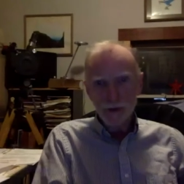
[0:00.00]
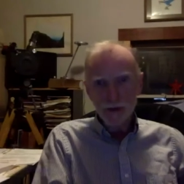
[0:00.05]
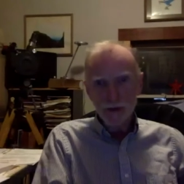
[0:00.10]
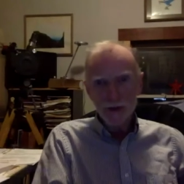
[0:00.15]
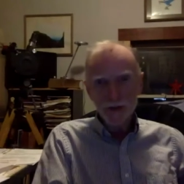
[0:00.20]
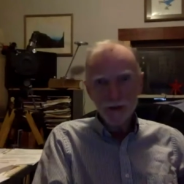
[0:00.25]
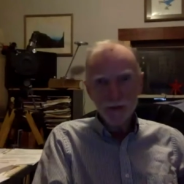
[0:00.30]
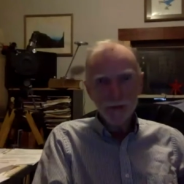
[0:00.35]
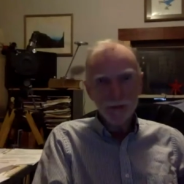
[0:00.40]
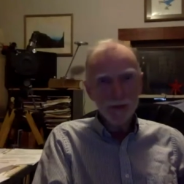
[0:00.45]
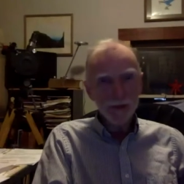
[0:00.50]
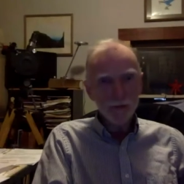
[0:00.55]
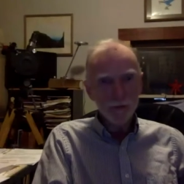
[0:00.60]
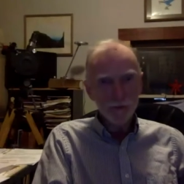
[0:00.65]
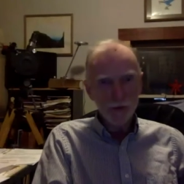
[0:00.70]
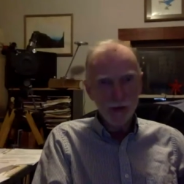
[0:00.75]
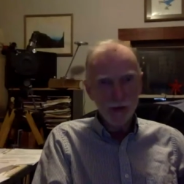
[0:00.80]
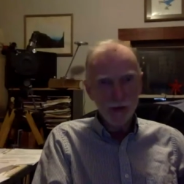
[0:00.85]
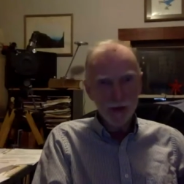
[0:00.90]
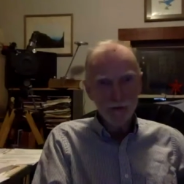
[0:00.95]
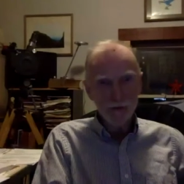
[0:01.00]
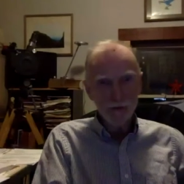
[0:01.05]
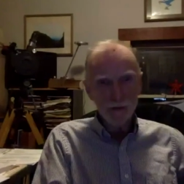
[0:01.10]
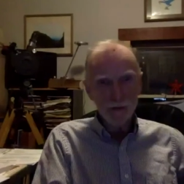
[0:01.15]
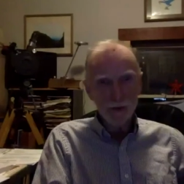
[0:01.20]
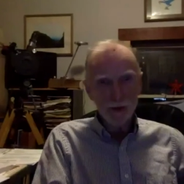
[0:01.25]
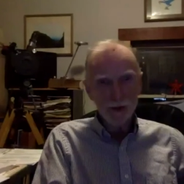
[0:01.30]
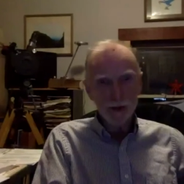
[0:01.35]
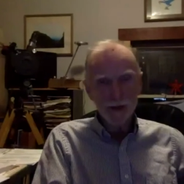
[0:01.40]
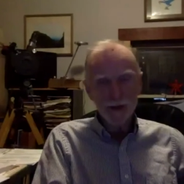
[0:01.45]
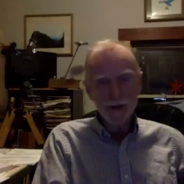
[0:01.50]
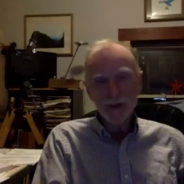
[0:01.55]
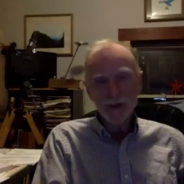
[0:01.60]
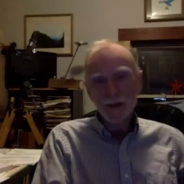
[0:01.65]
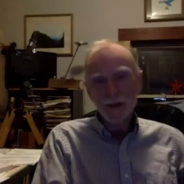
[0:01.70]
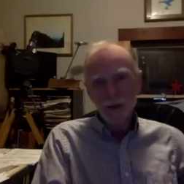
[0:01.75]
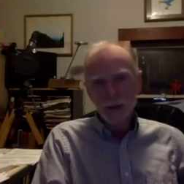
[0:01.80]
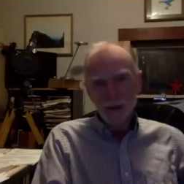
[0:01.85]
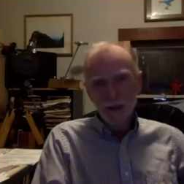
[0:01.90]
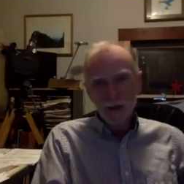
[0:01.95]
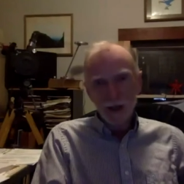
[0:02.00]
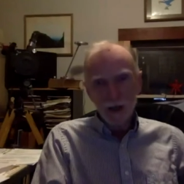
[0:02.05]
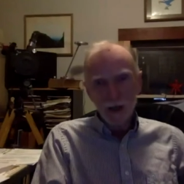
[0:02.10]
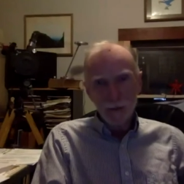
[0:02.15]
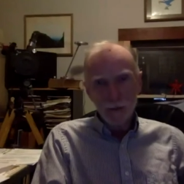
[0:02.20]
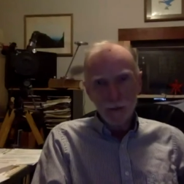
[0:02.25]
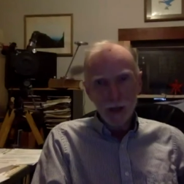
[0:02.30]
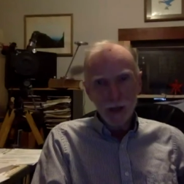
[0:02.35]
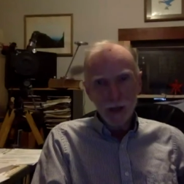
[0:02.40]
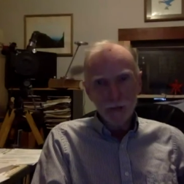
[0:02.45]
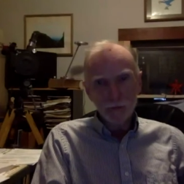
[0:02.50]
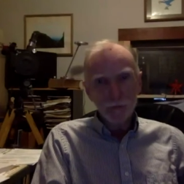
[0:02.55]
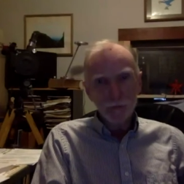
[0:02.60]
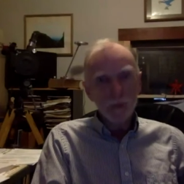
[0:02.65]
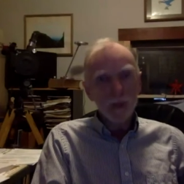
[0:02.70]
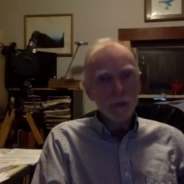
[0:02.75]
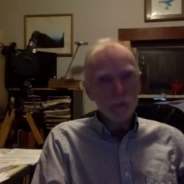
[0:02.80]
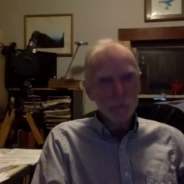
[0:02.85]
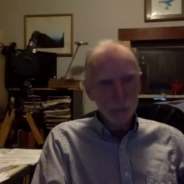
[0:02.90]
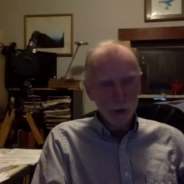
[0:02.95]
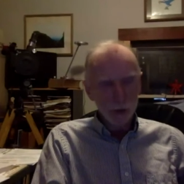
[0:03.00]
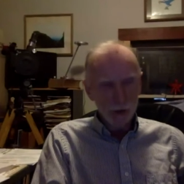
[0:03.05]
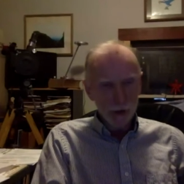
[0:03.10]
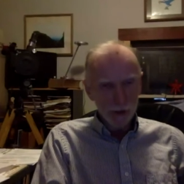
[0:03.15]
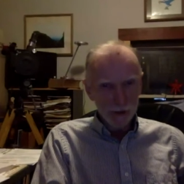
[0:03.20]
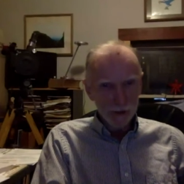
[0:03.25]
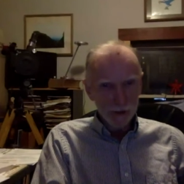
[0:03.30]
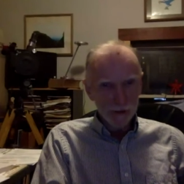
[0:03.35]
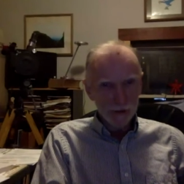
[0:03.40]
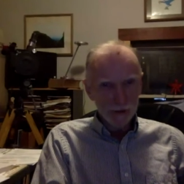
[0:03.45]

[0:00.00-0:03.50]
to speak with everybody about my book.